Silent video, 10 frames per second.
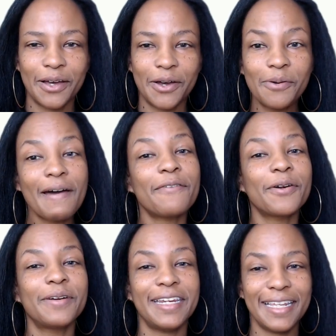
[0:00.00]

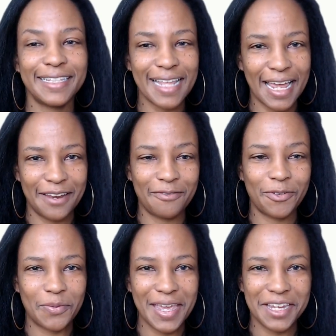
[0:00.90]
whoever needs that
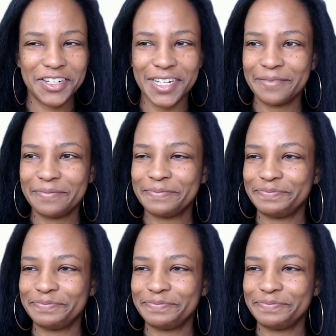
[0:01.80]
information.